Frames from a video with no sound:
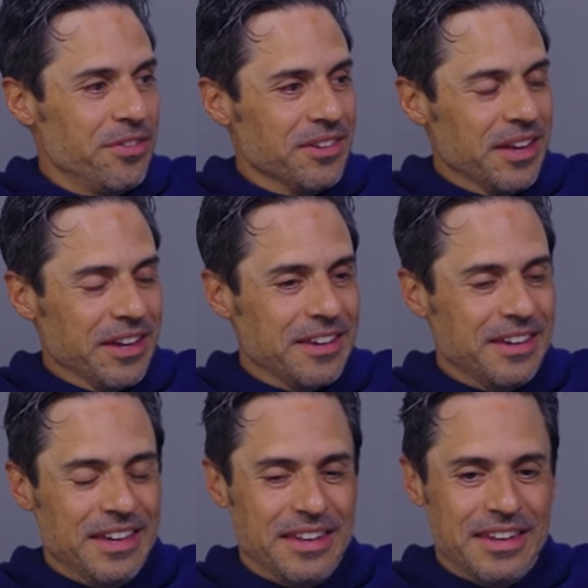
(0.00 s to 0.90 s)
Like,
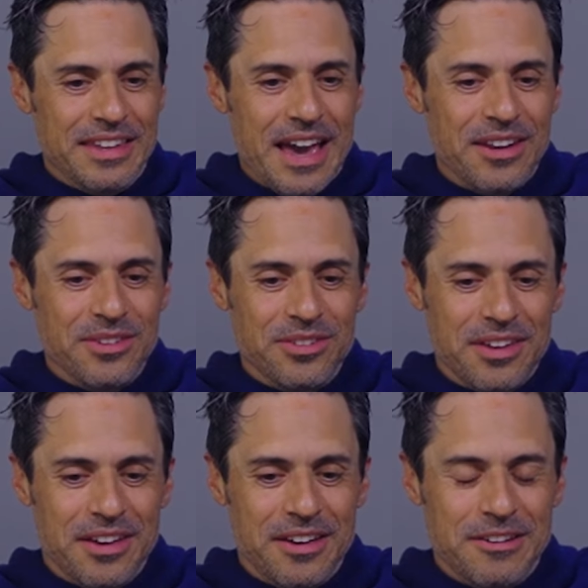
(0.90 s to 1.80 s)
and
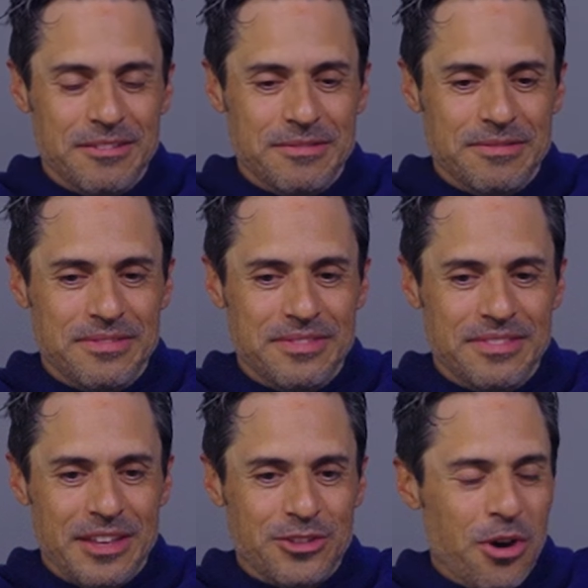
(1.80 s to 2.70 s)
that's